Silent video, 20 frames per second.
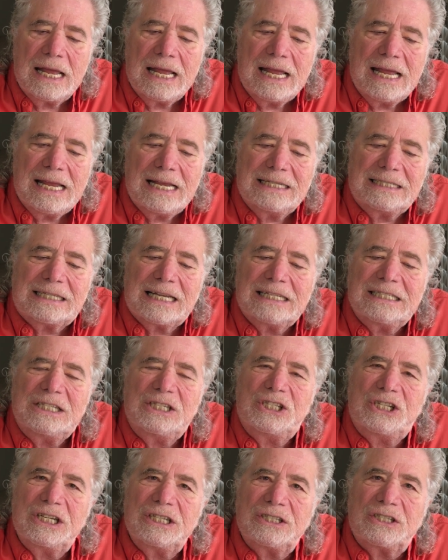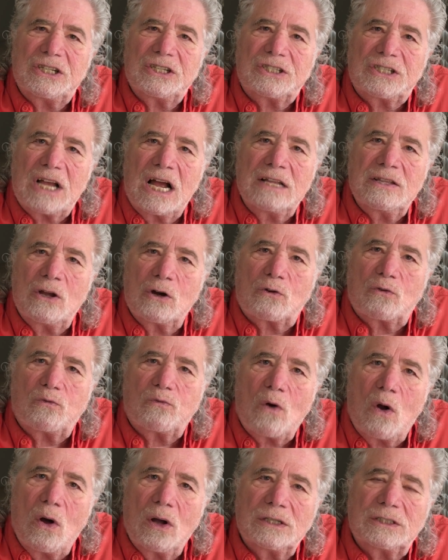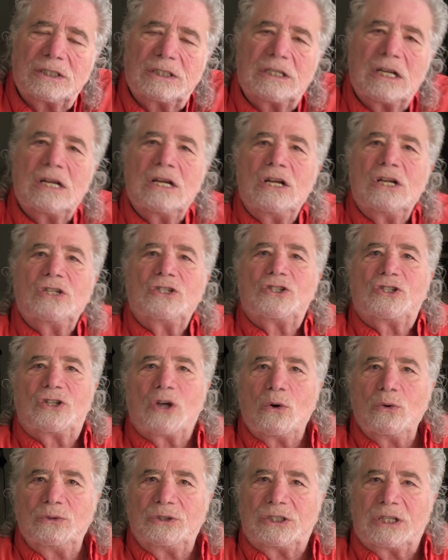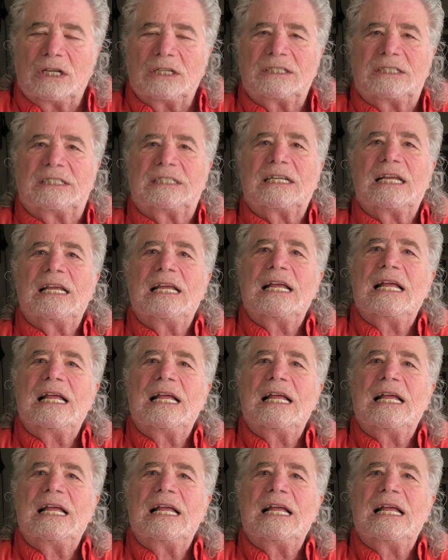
He said Jesus on the cross shows us